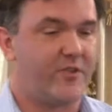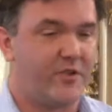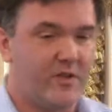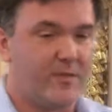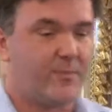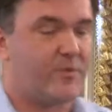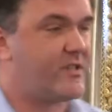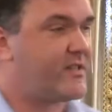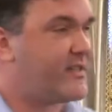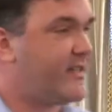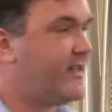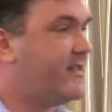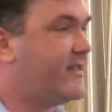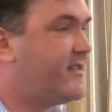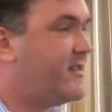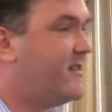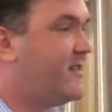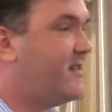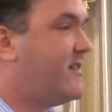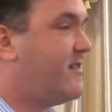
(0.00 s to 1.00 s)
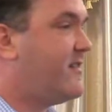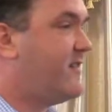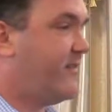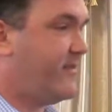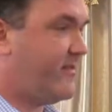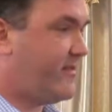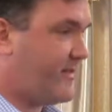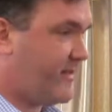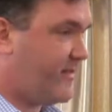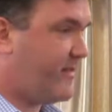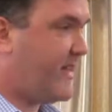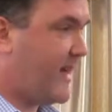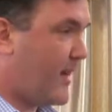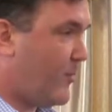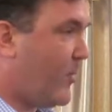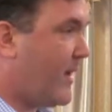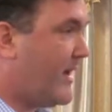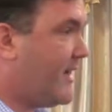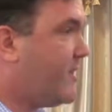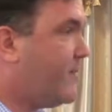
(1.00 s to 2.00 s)
30%, then
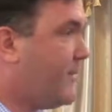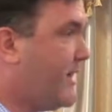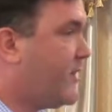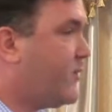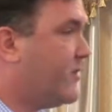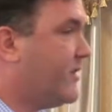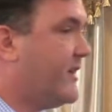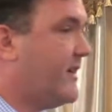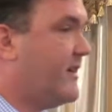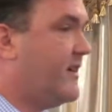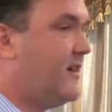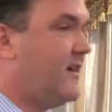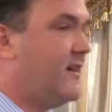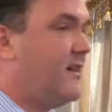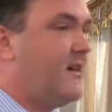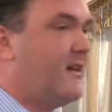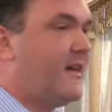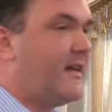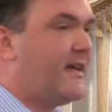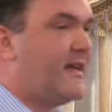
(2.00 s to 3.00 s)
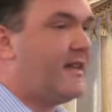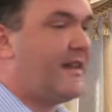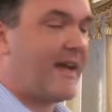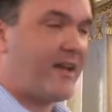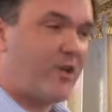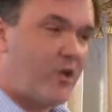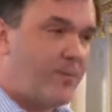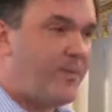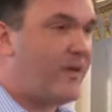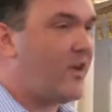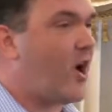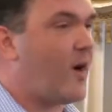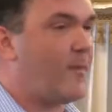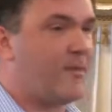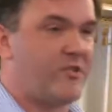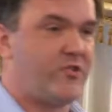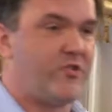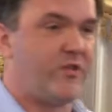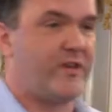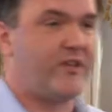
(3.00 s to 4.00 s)
I'm weighing them equally. Again, that could be
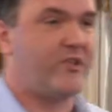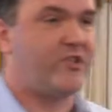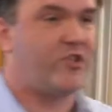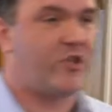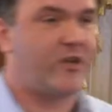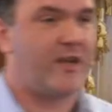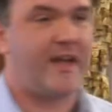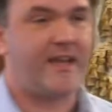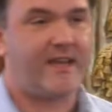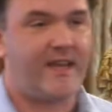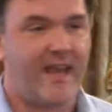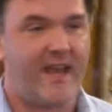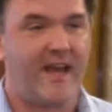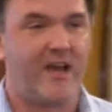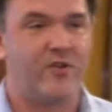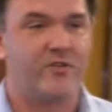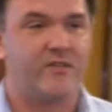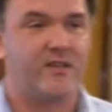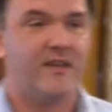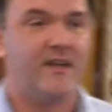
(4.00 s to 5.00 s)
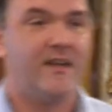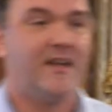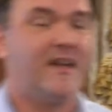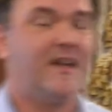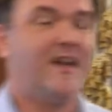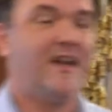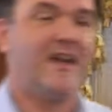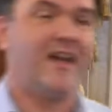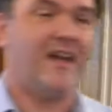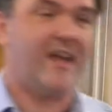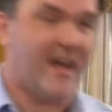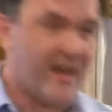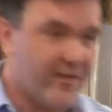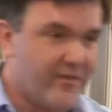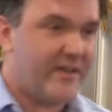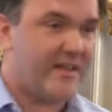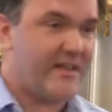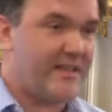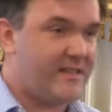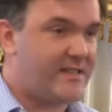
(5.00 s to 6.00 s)
arbitrary. Should I count
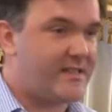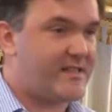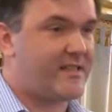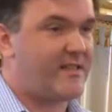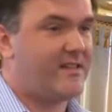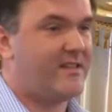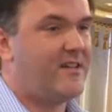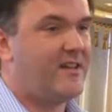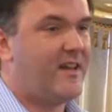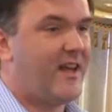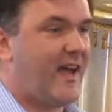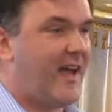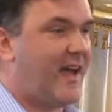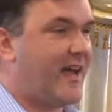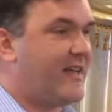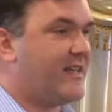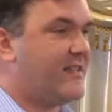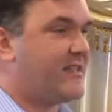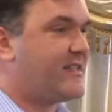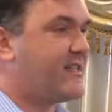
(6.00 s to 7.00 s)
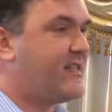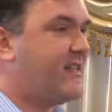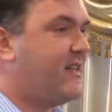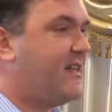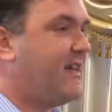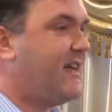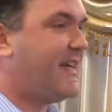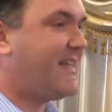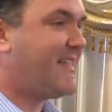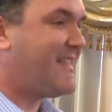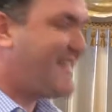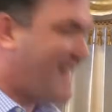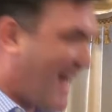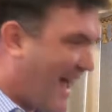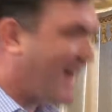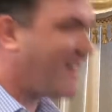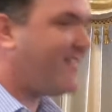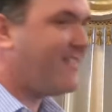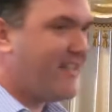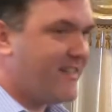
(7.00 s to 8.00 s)
evidence as
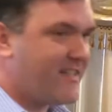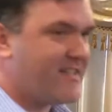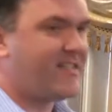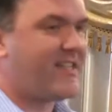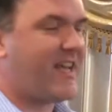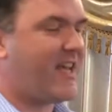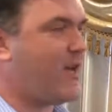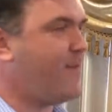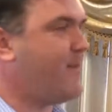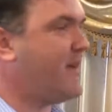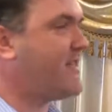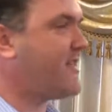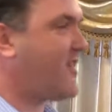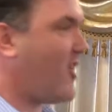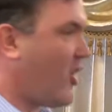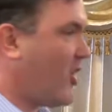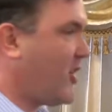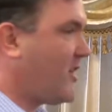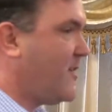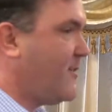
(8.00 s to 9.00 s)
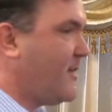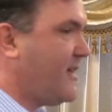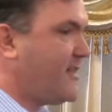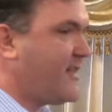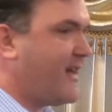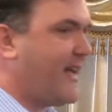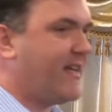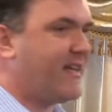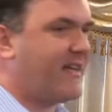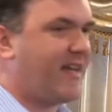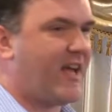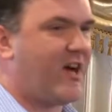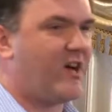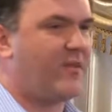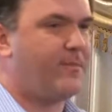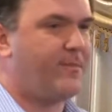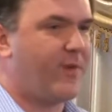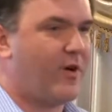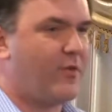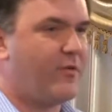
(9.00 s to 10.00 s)
exactly the same as argument and
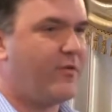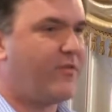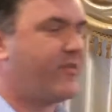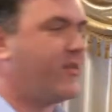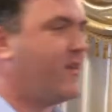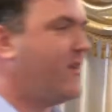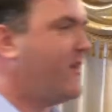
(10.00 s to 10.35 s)
count both